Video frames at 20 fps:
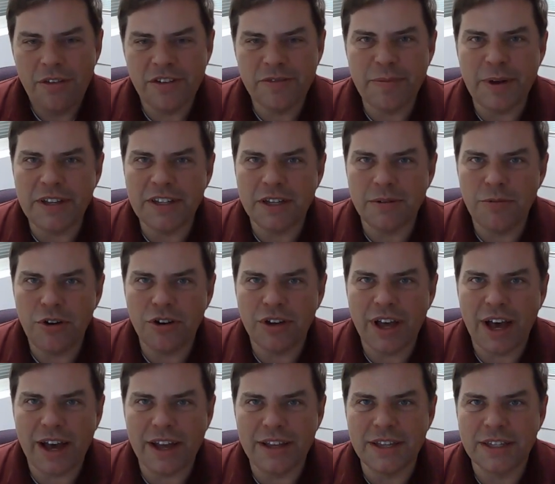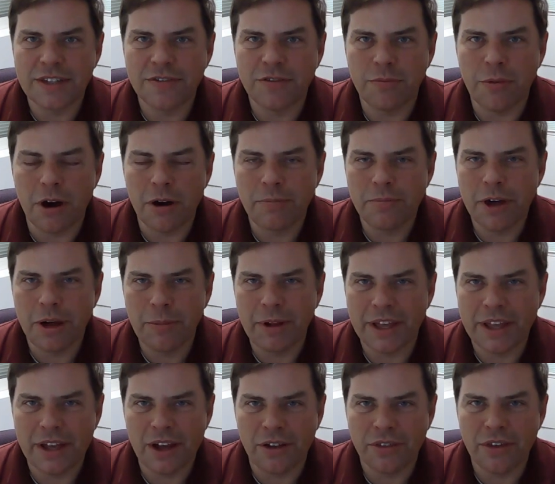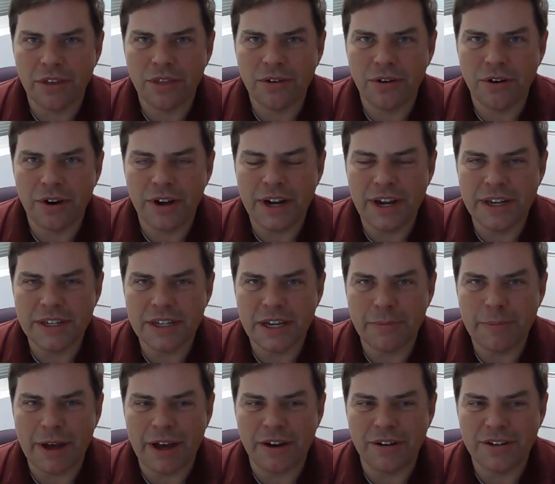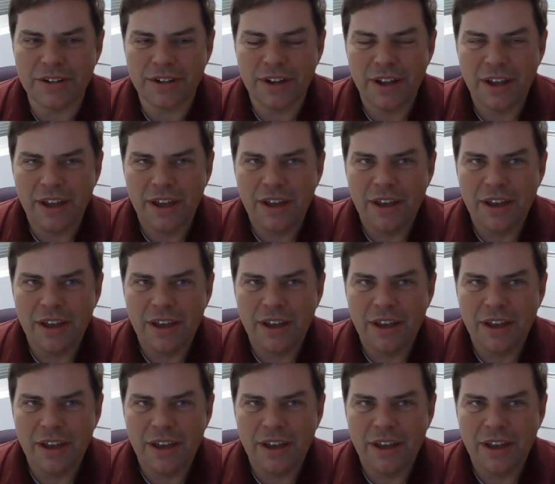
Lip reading: there's been some new guidance from our public health authorities about,